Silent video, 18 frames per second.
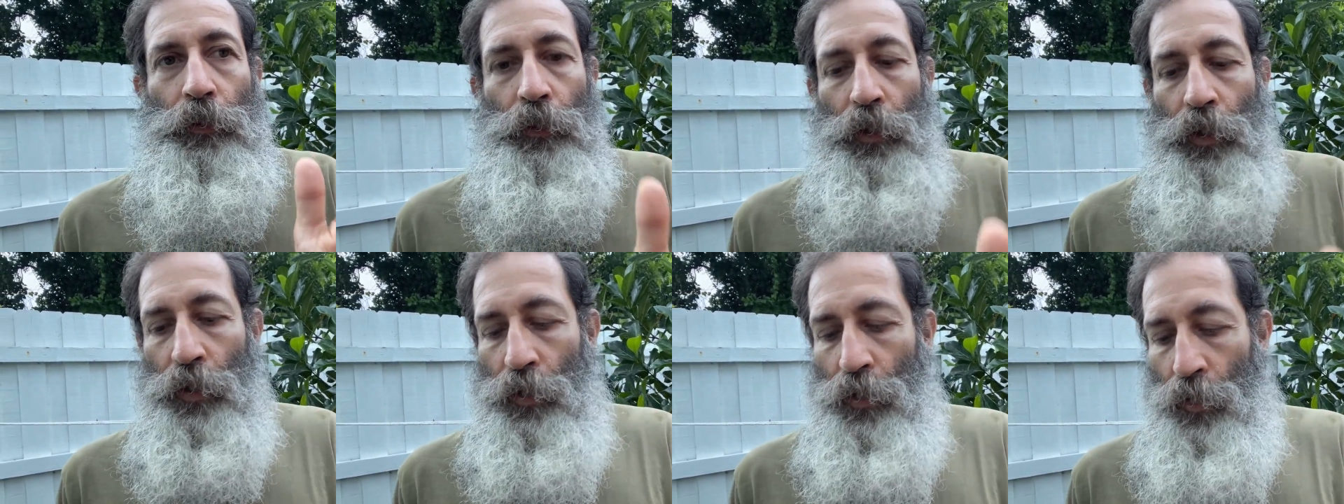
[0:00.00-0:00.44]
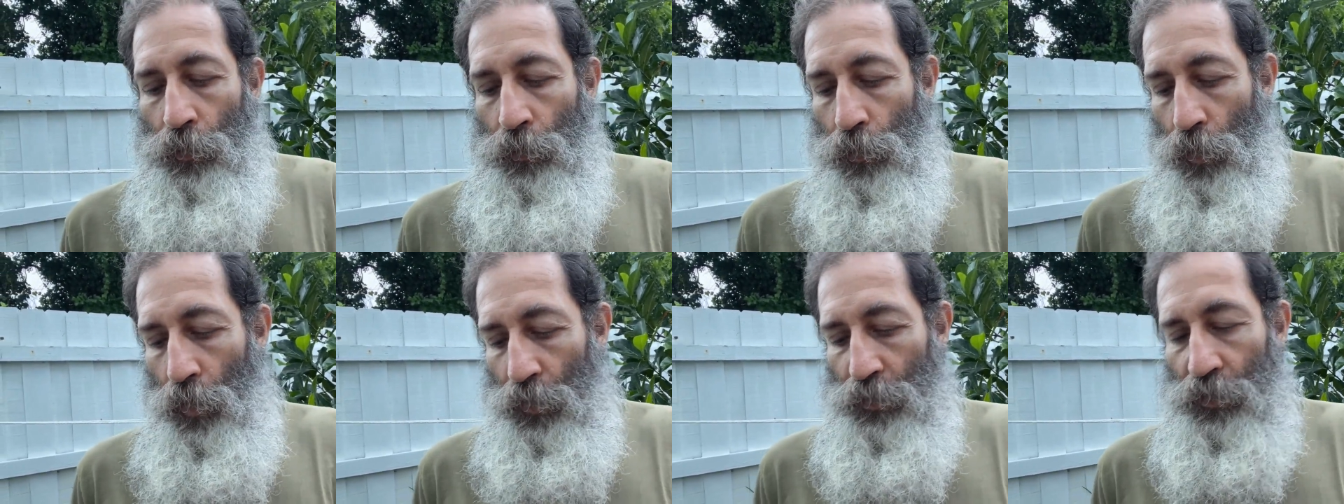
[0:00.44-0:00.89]
a, a
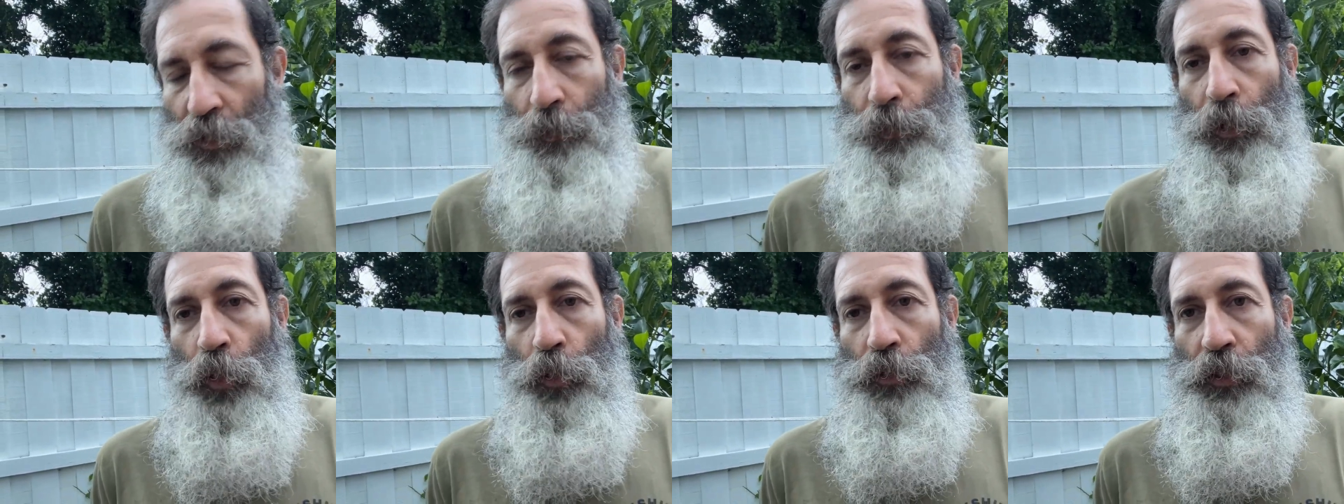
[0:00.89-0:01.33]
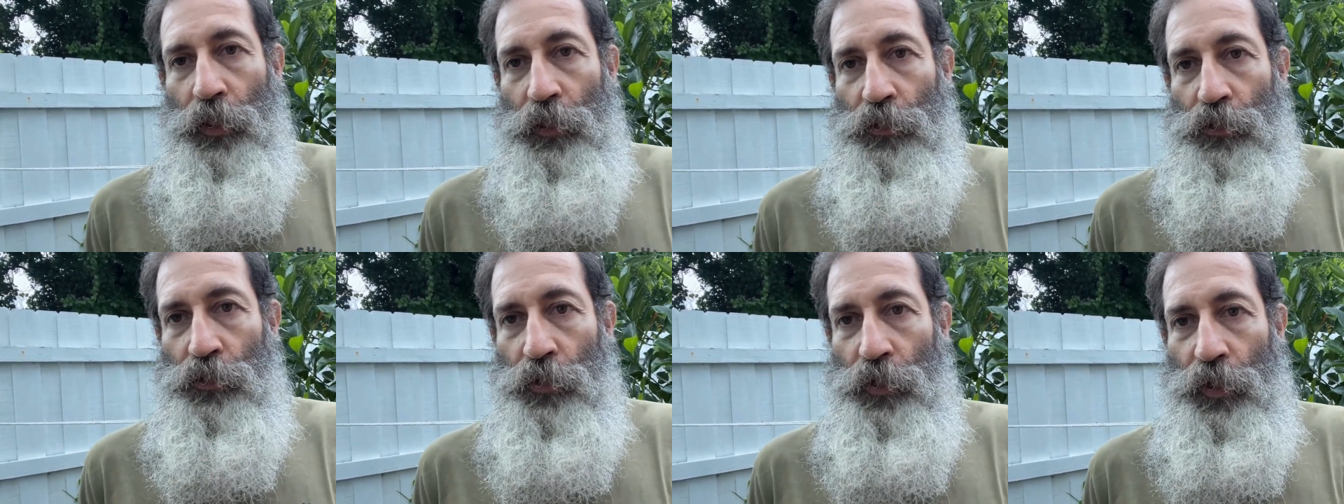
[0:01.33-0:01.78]
raw
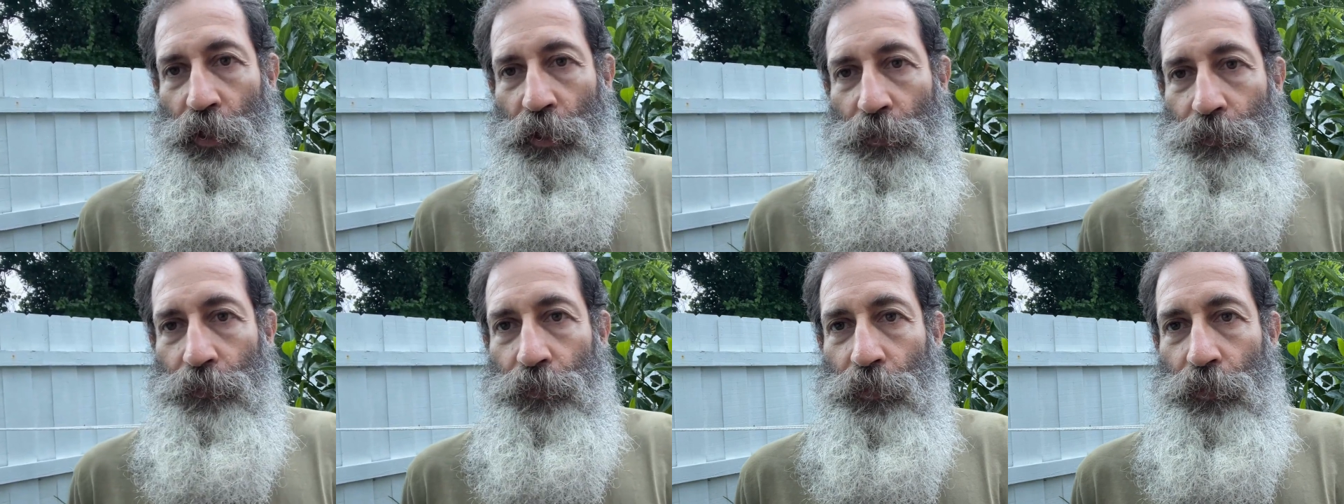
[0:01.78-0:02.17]
sapote tree.